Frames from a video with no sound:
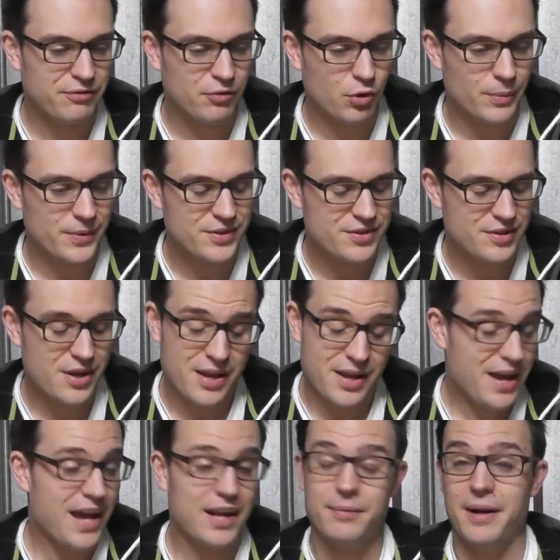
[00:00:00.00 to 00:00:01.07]
formers.
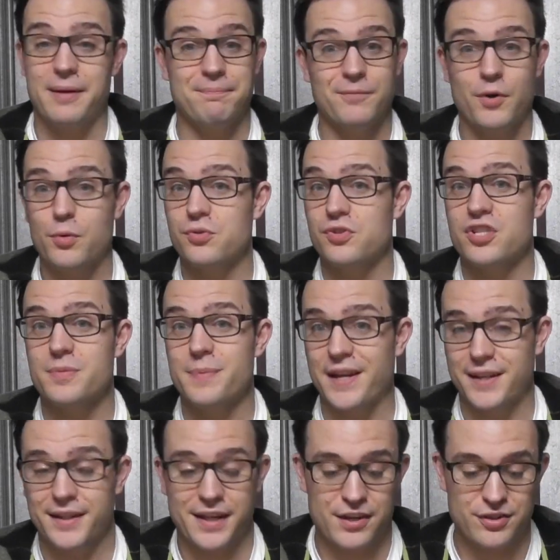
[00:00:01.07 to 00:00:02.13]
Anyway, all just
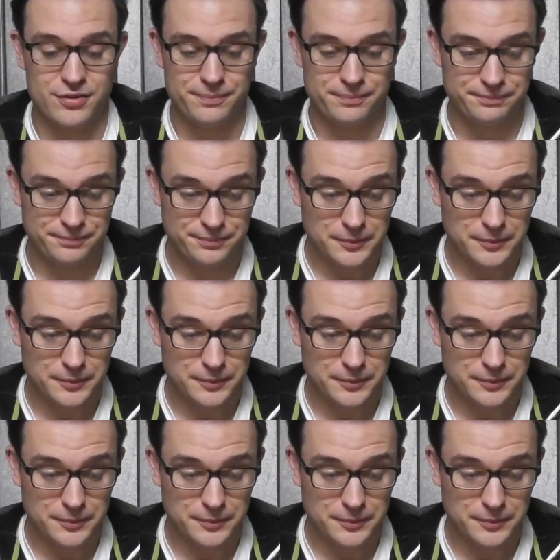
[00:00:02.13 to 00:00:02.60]
speculation.